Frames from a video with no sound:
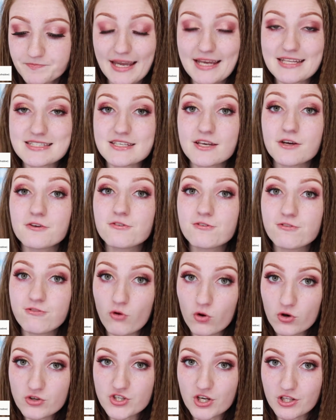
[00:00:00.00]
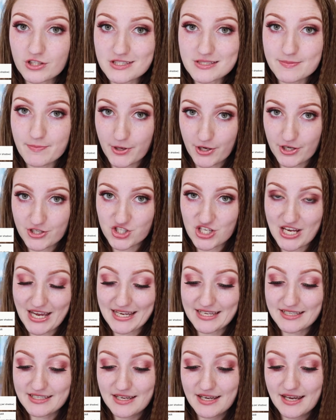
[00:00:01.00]
It's $4 per
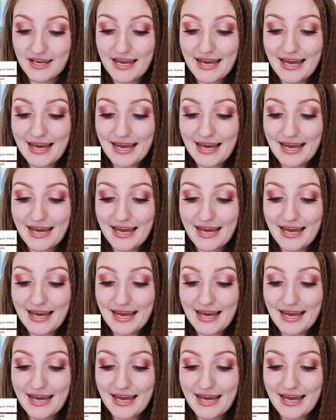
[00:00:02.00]
shade,